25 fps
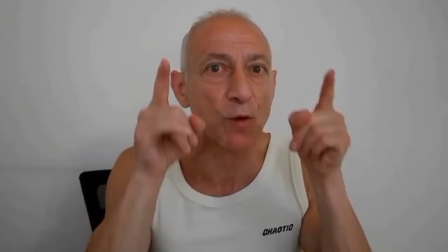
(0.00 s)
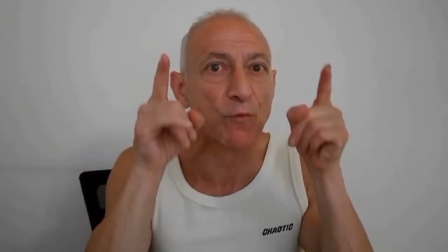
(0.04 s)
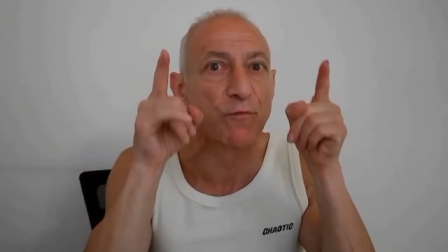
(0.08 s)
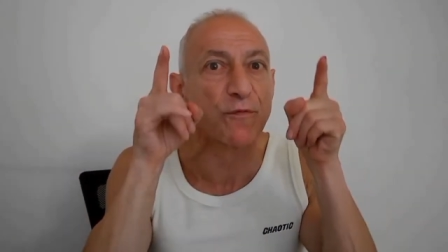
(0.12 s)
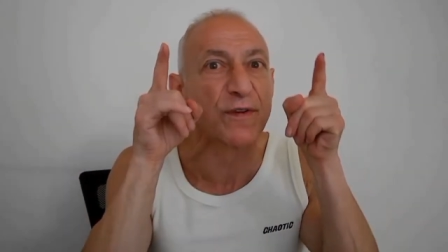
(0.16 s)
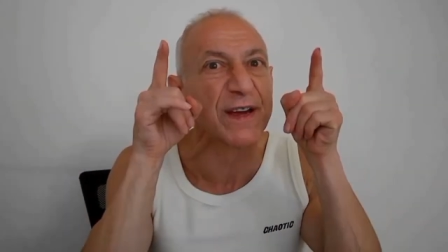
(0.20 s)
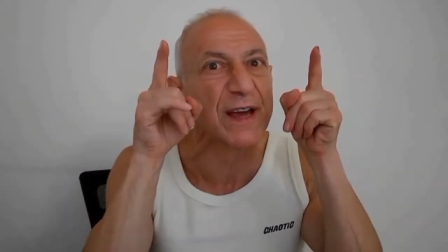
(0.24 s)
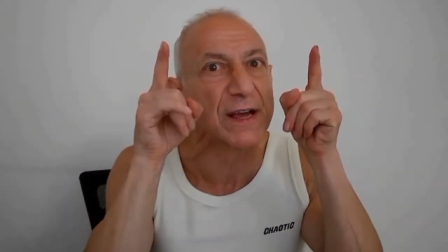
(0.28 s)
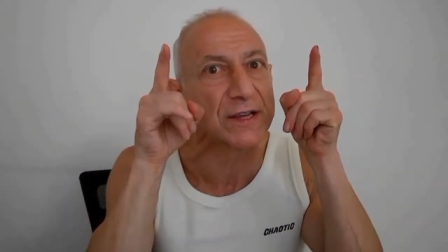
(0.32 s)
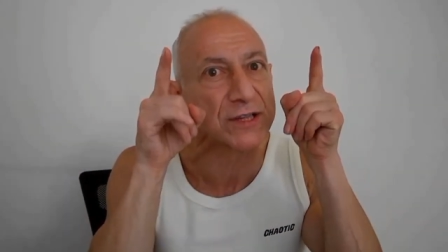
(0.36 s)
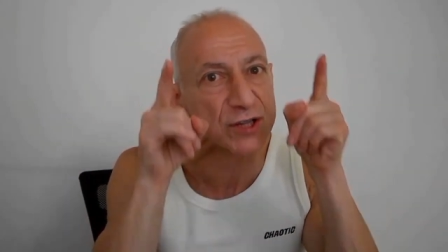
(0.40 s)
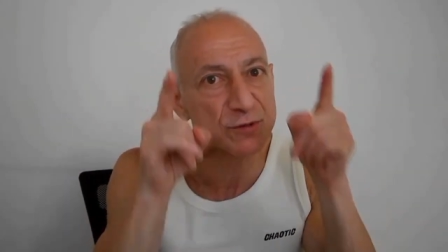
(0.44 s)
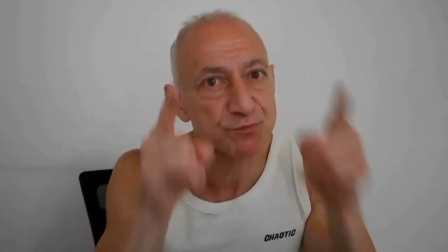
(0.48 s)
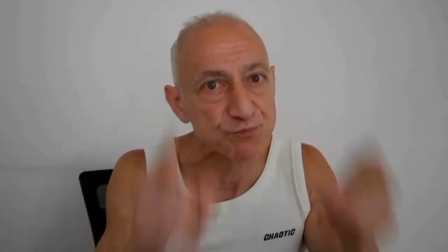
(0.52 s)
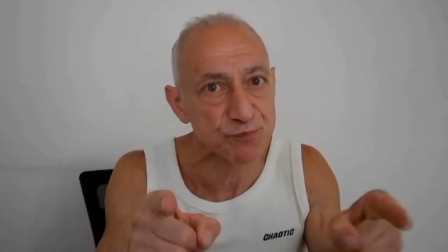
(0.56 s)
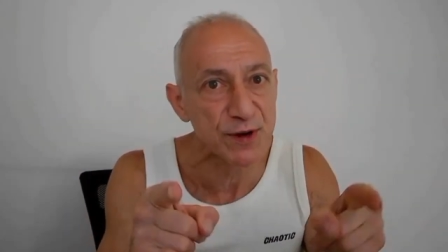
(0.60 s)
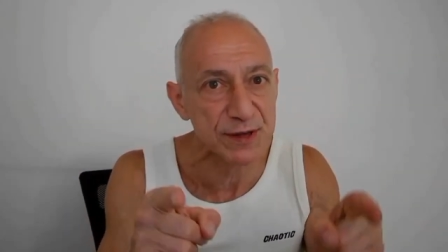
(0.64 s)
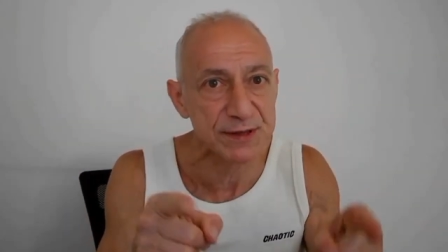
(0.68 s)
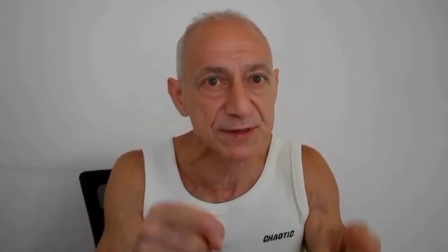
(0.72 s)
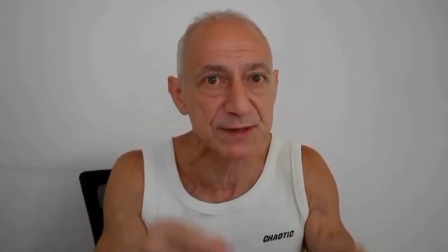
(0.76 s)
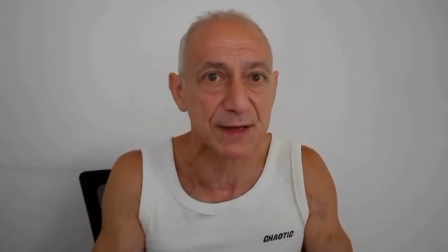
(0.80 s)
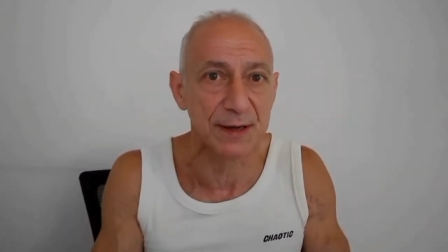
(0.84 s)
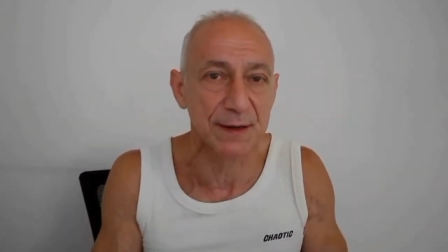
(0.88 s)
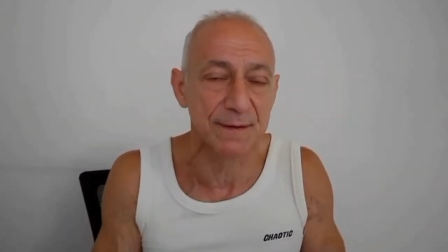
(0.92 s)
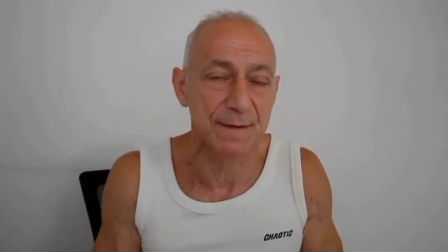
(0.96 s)
Don't forget
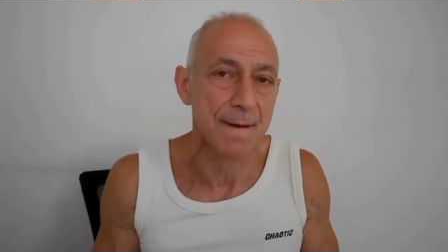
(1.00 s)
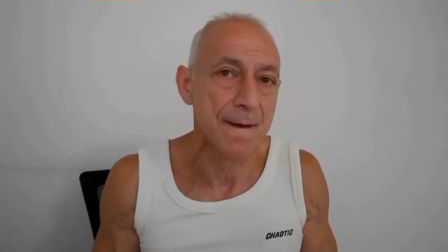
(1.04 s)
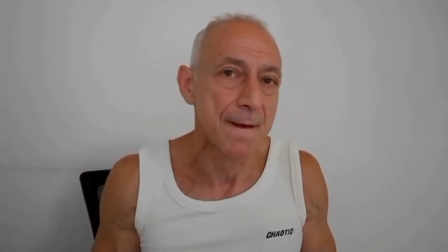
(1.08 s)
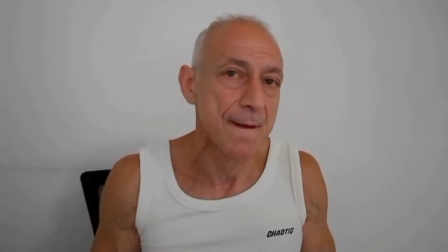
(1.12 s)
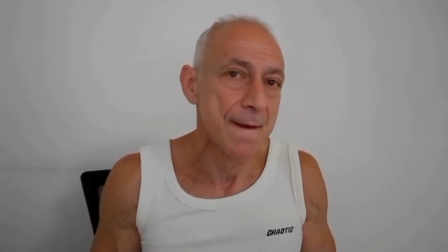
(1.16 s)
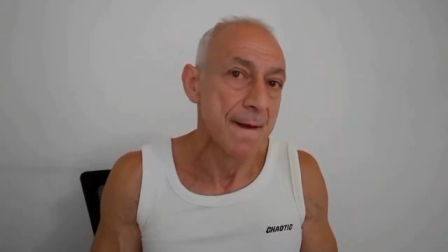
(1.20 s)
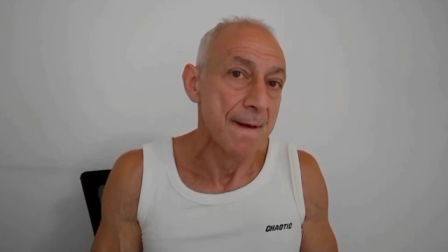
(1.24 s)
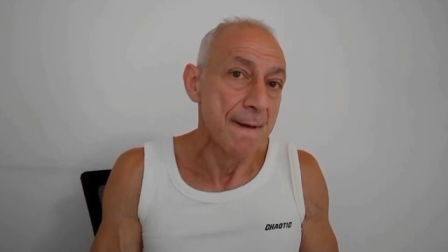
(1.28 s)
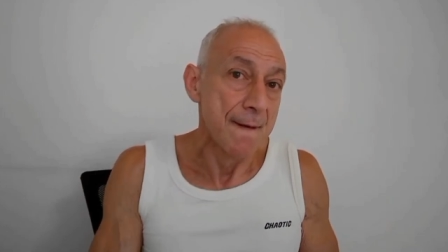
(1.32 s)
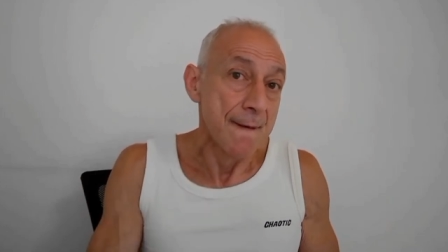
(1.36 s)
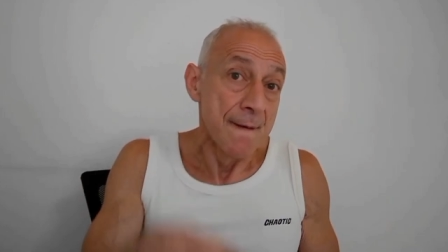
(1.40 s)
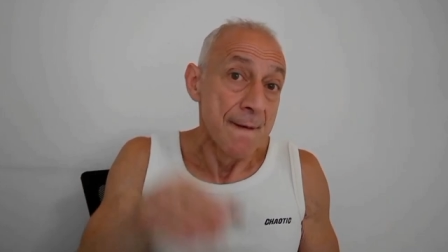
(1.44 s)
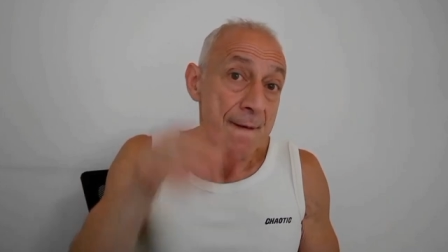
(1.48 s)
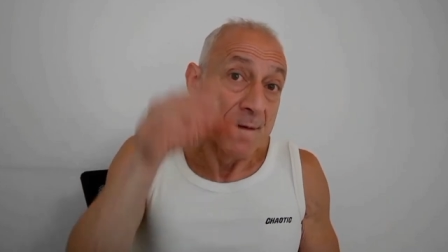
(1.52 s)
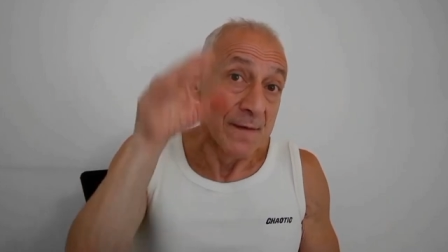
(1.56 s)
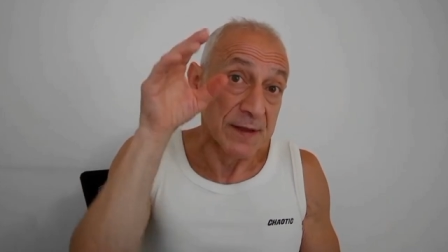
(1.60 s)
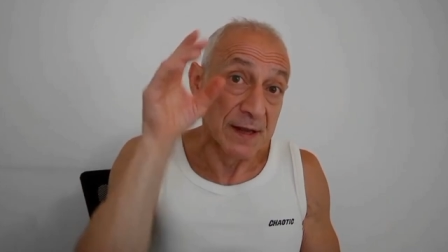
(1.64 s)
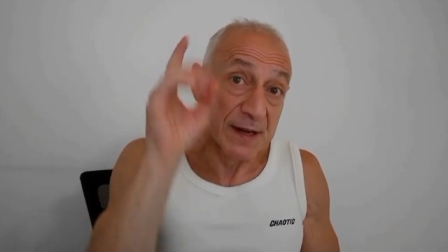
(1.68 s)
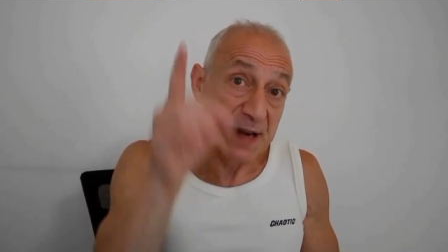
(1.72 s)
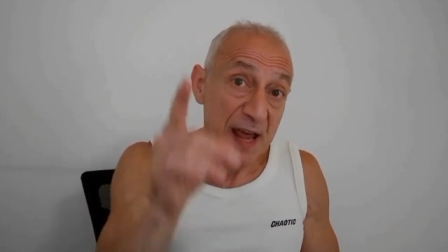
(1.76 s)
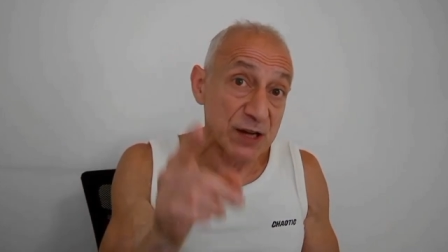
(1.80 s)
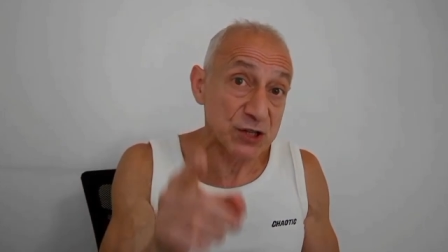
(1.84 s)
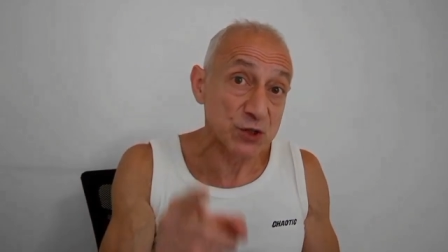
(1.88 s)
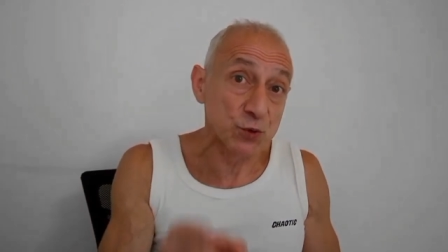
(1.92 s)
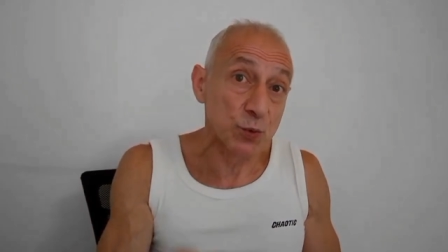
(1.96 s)
sprinting.
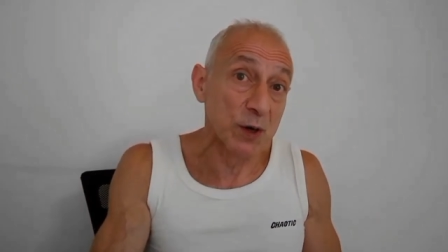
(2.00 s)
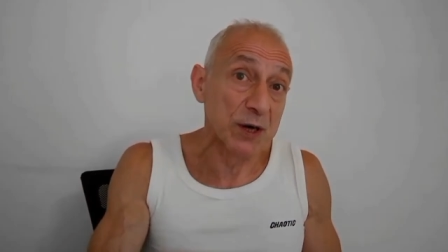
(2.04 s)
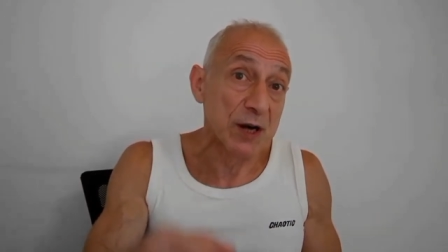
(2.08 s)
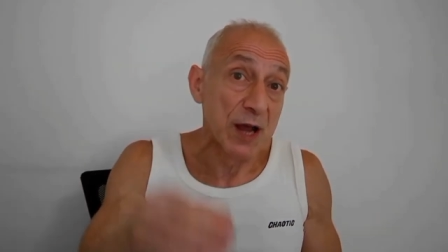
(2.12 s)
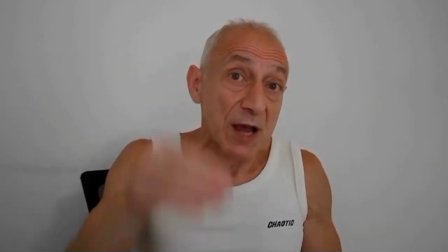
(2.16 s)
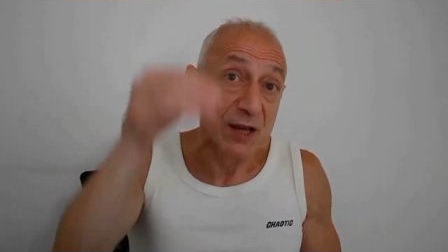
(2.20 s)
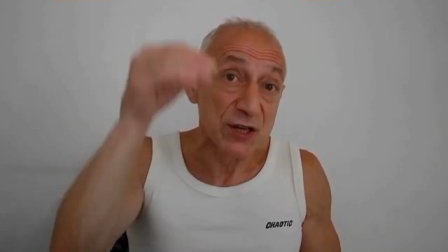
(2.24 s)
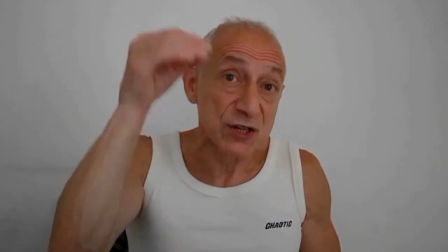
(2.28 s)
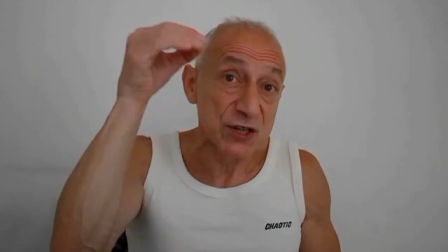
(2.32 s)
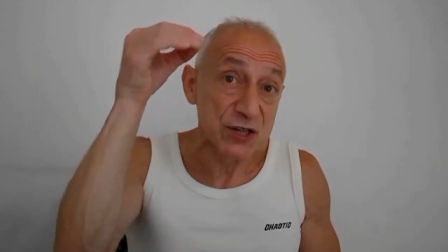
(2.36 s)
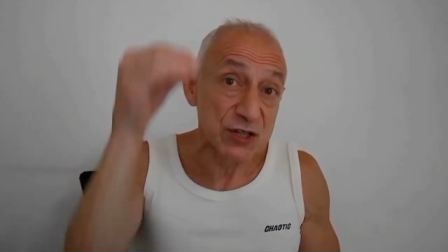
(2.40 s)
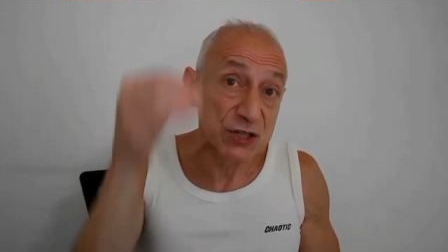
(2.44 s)
The next one,